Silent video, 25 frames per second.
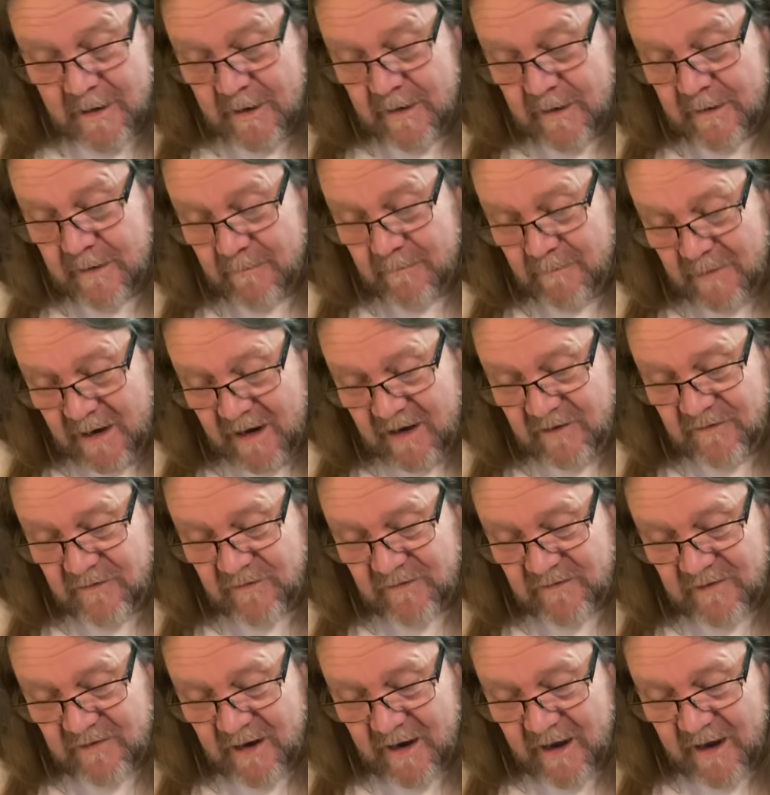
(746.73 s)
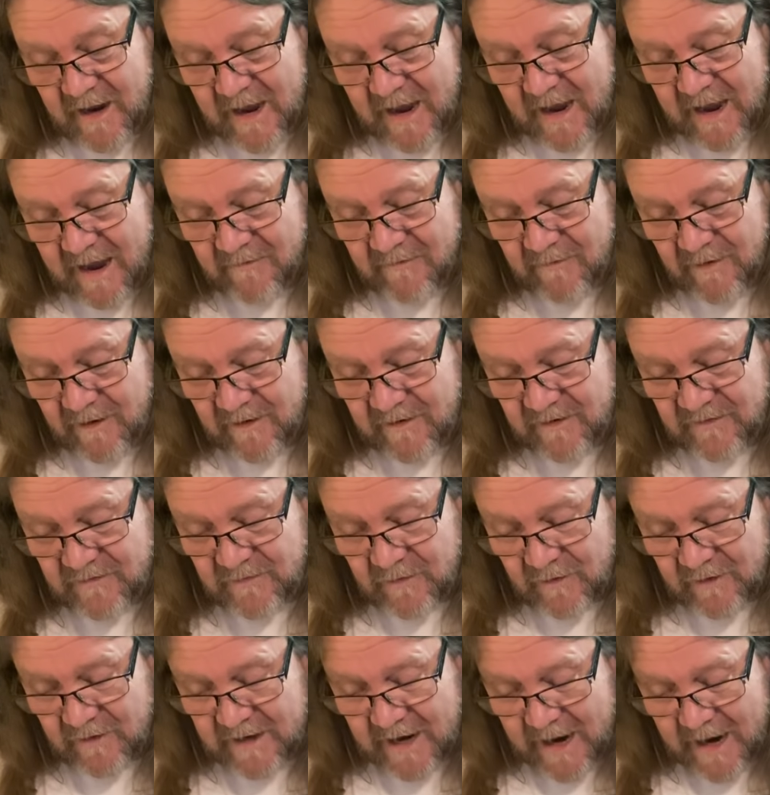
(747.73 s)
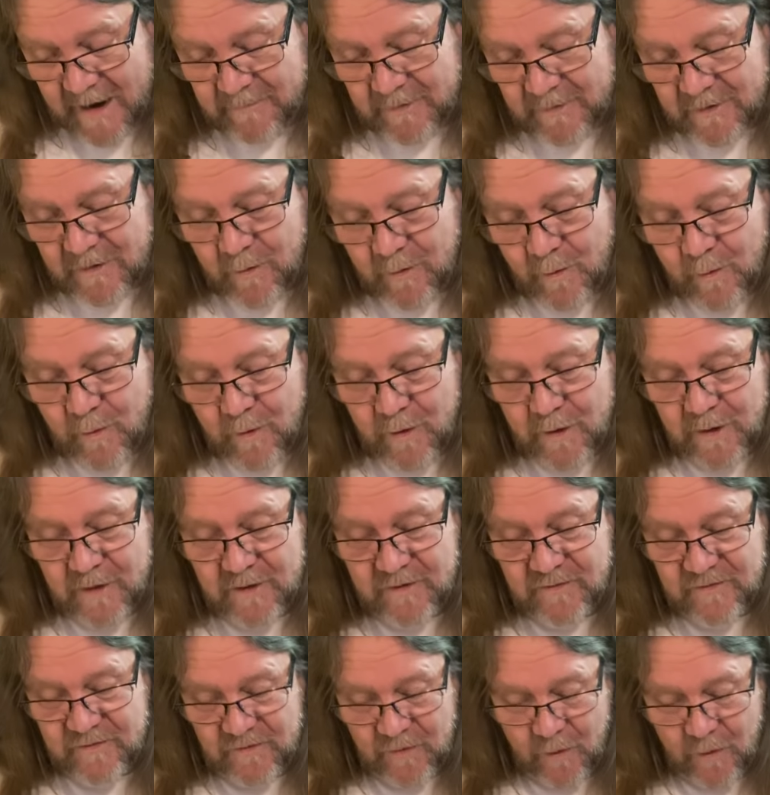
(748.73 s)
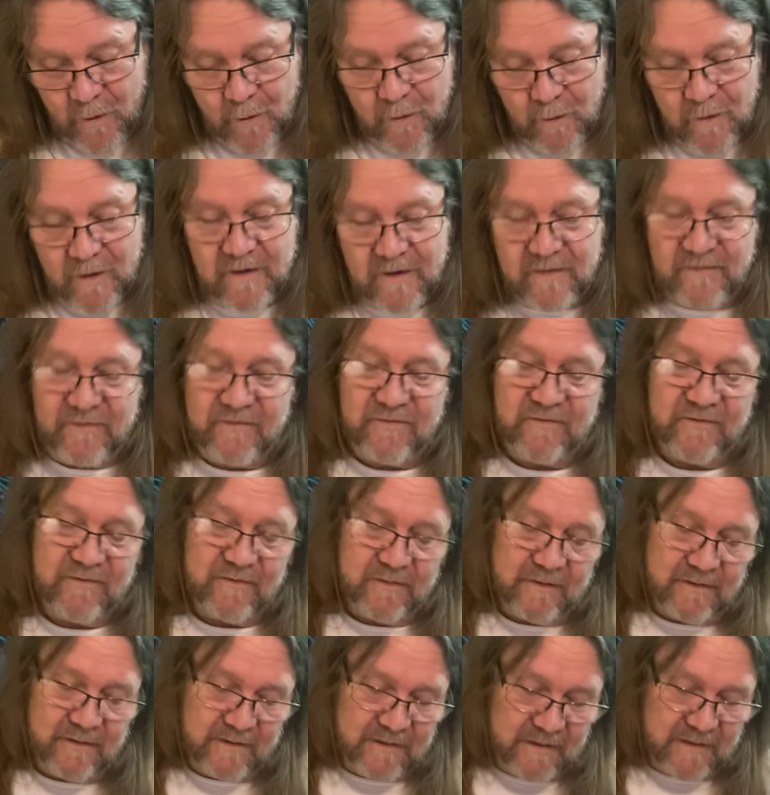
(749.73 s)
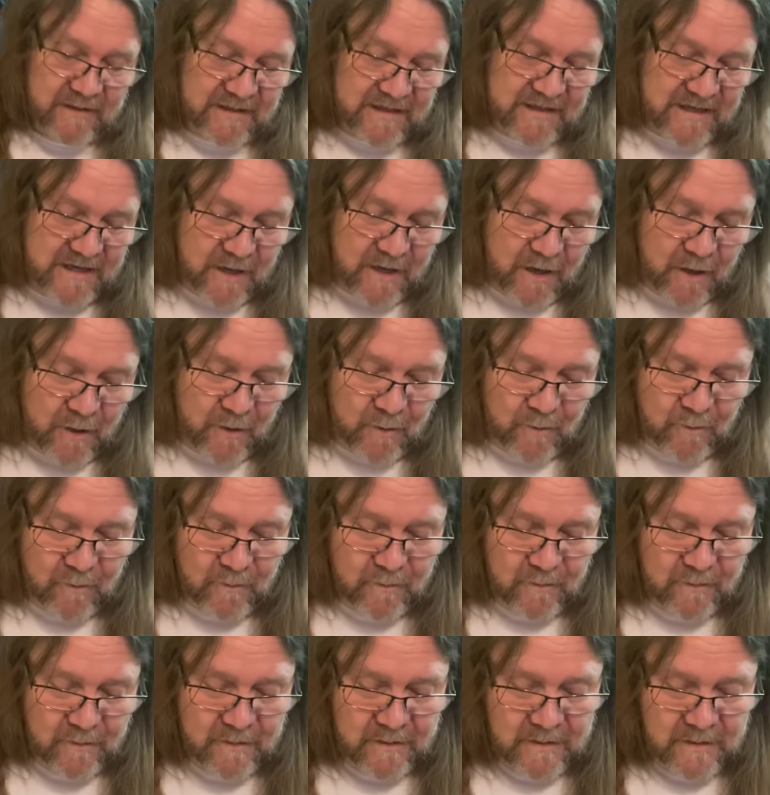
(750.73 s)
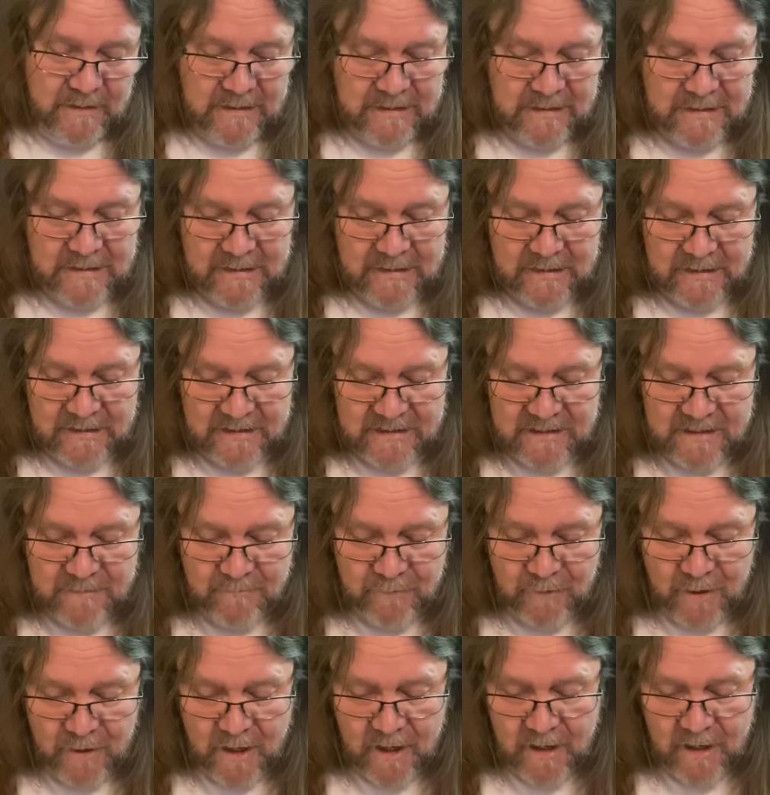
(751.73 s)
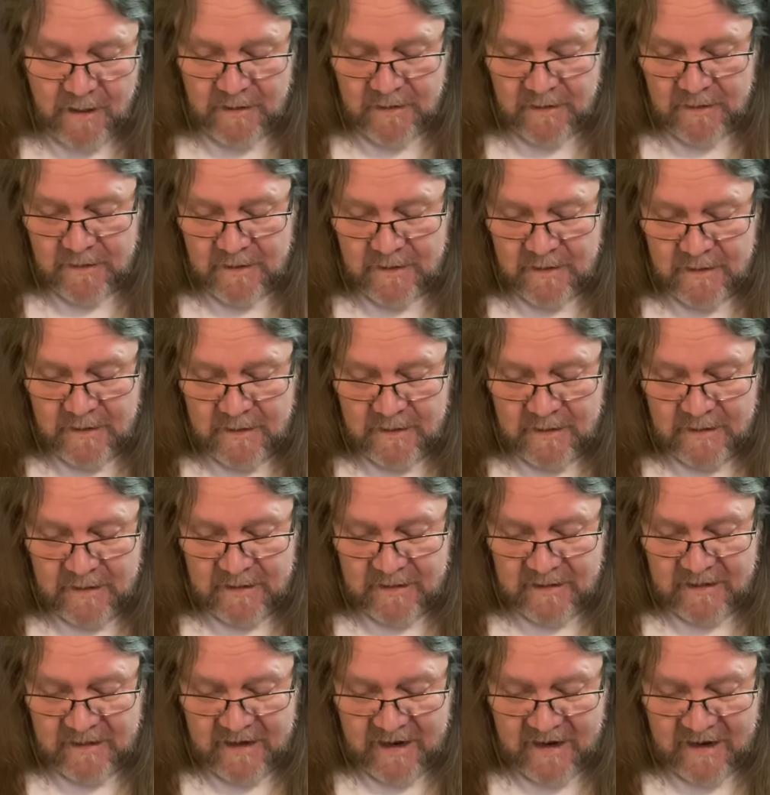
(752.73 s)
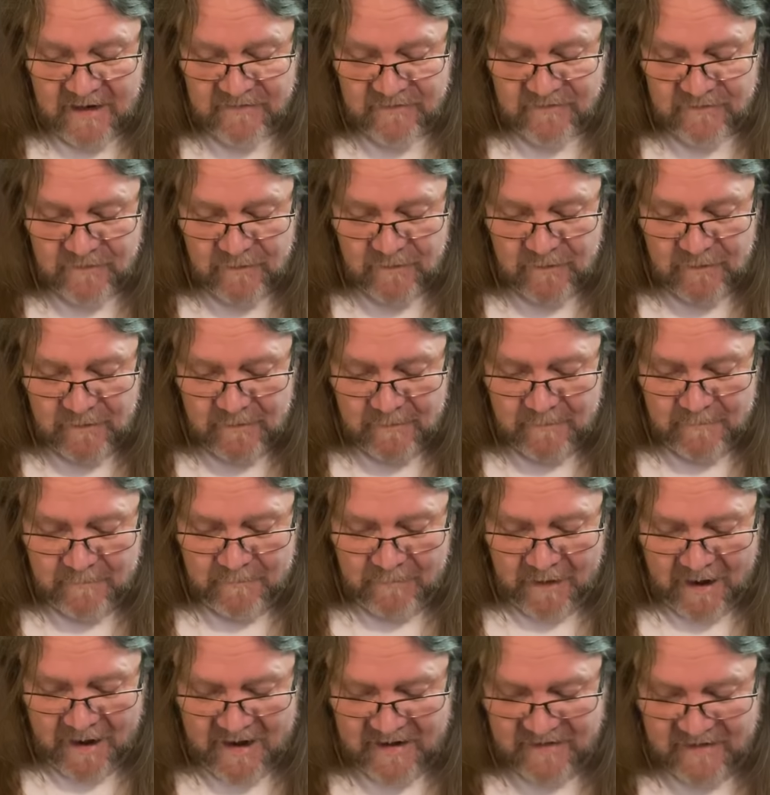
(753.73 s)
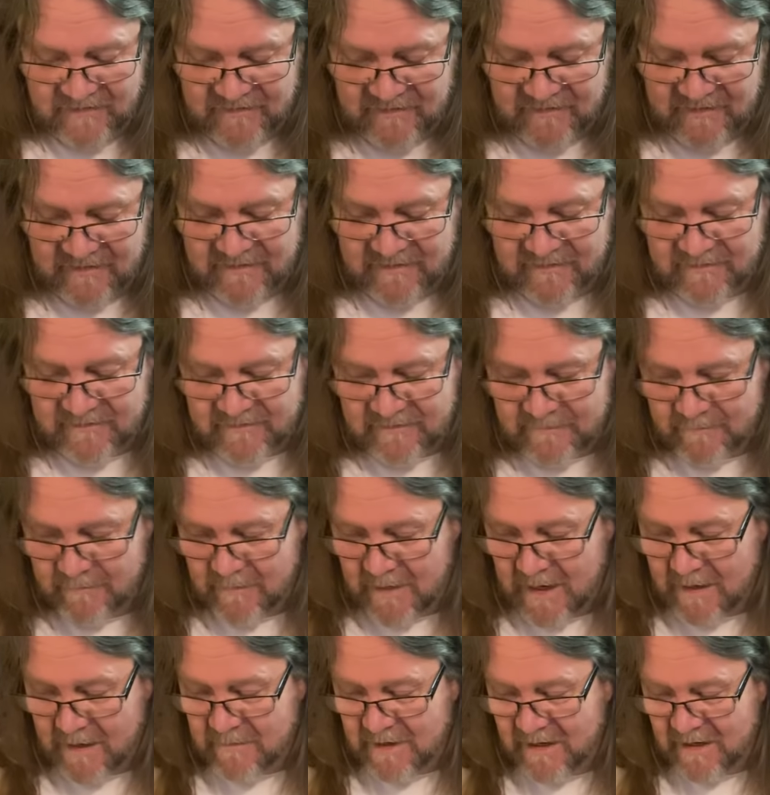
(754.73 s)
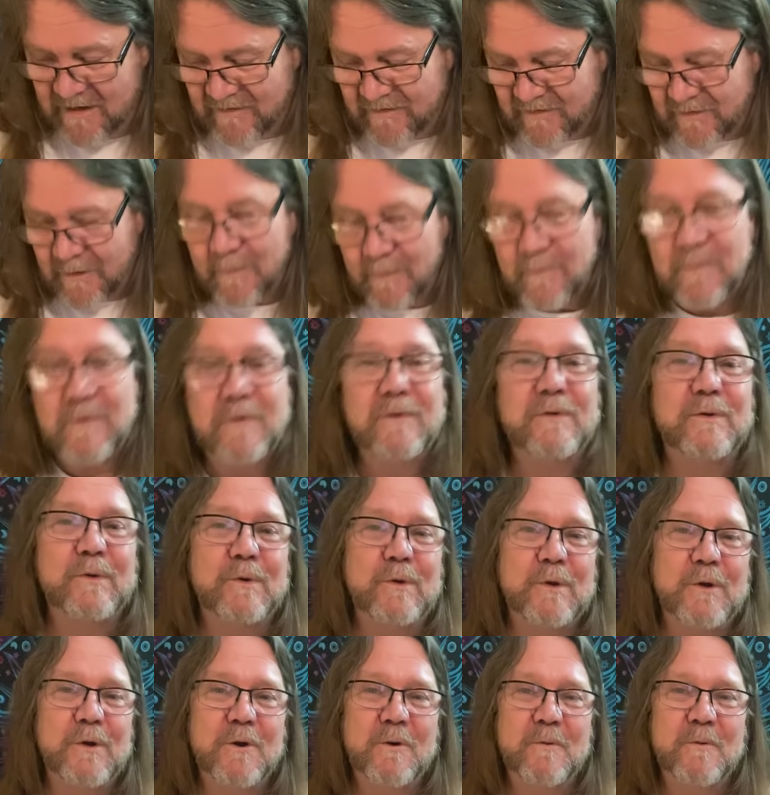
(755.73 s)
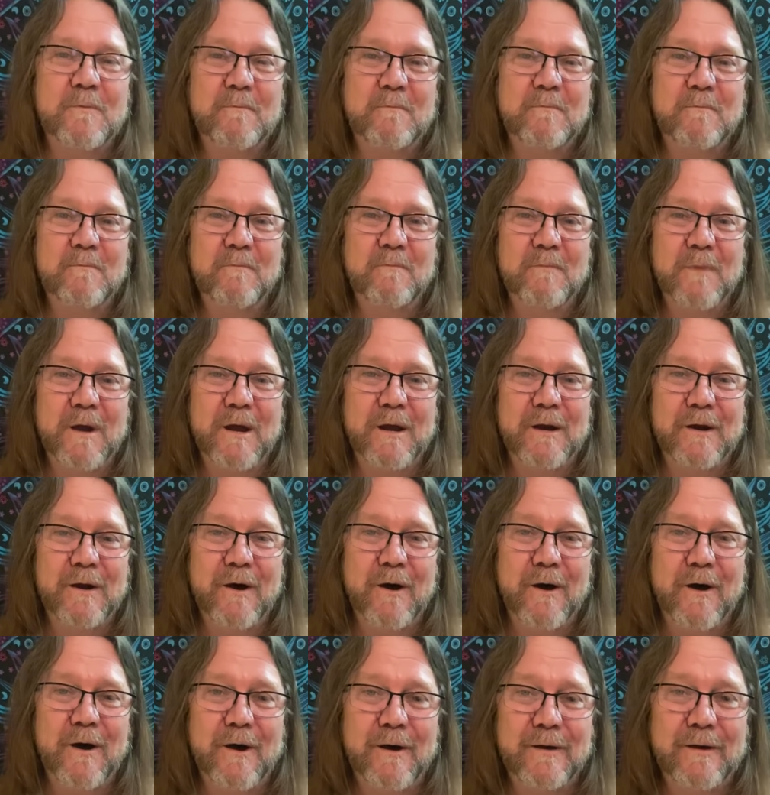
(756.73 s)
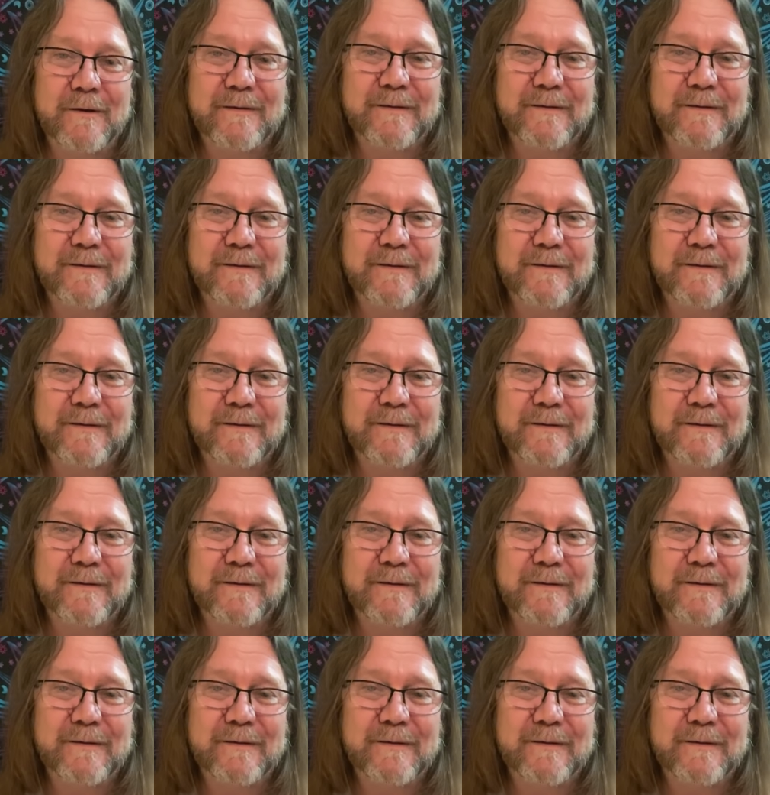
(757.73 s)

The majors that I have on this are Capricorn, Taurus, Leo, Libra, Cancer, Pisces. May mean something to you, may not.